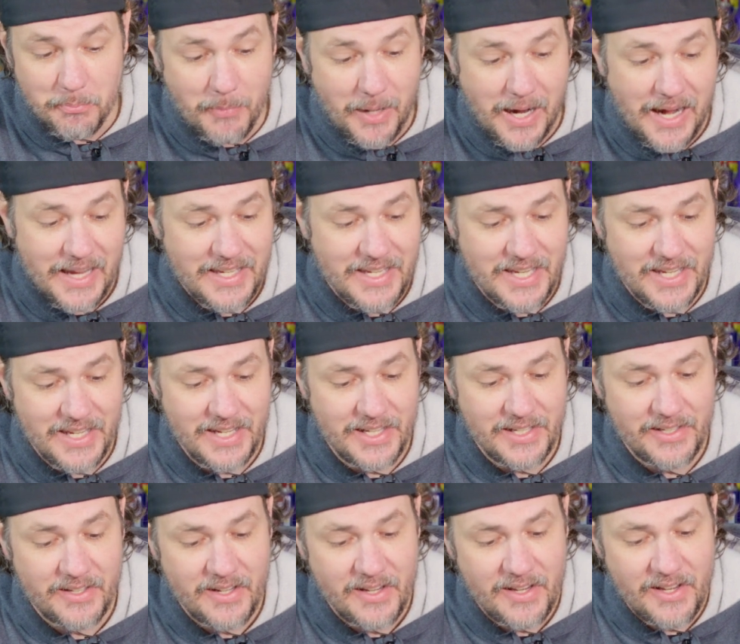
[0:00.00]
my
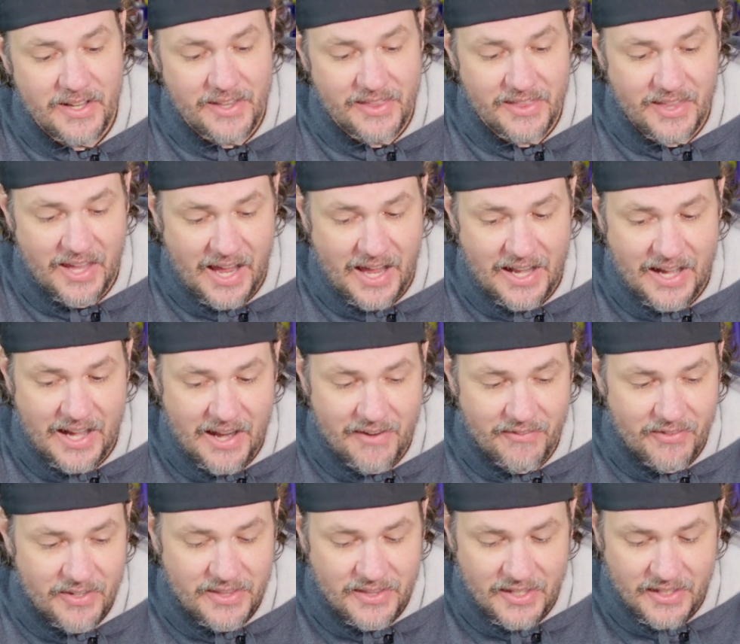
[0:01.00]
kit, that
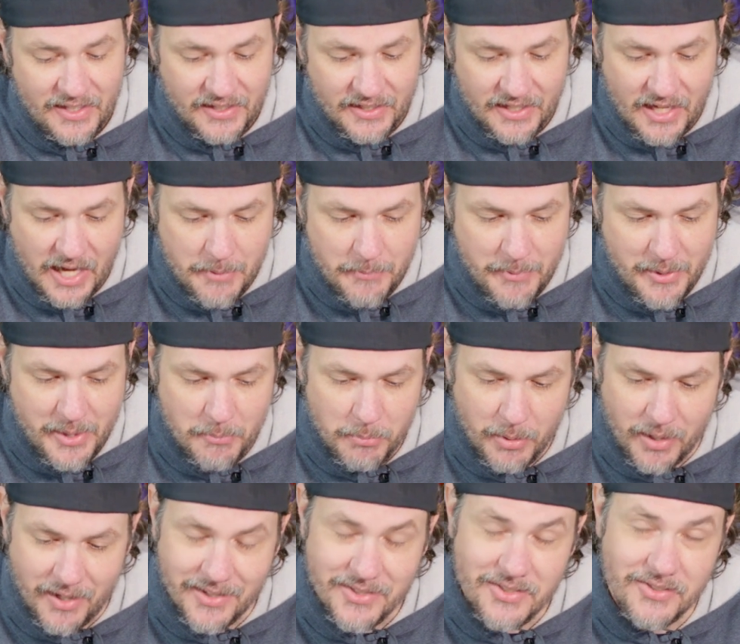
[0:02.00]
everything that came in the
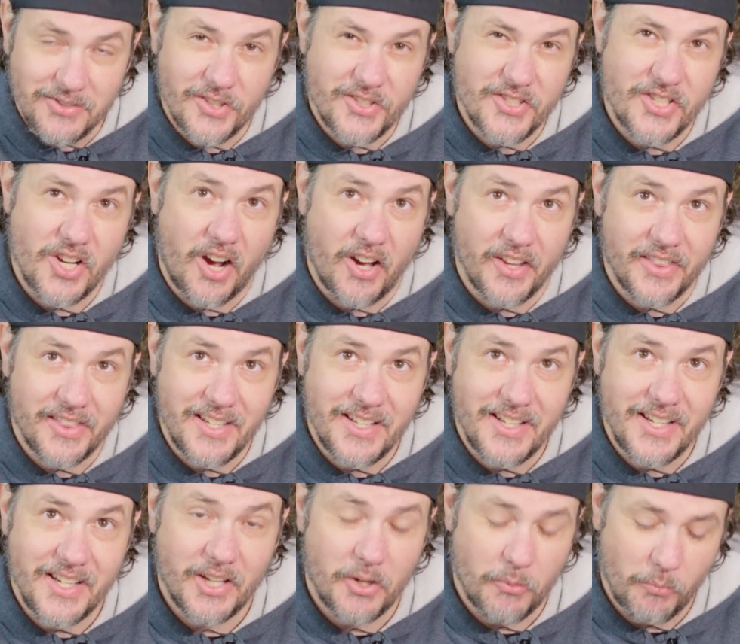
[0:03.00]
box looks
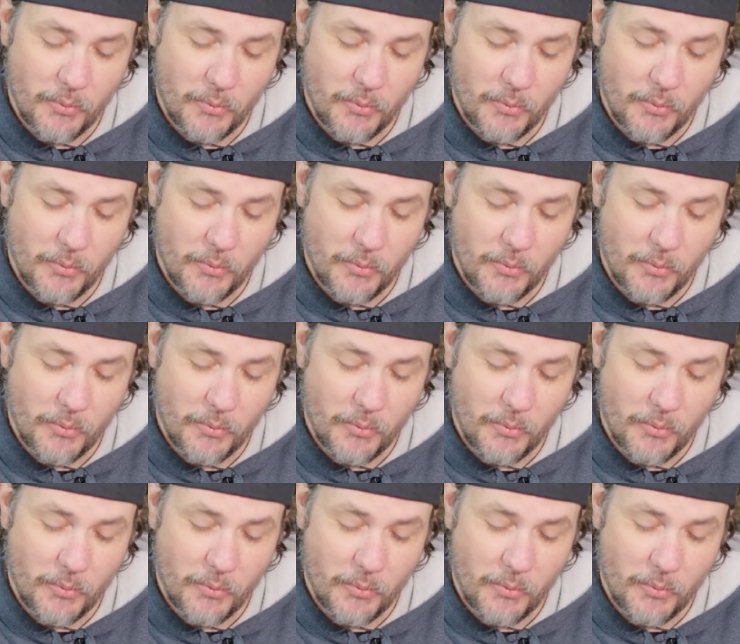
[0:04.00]
authentic.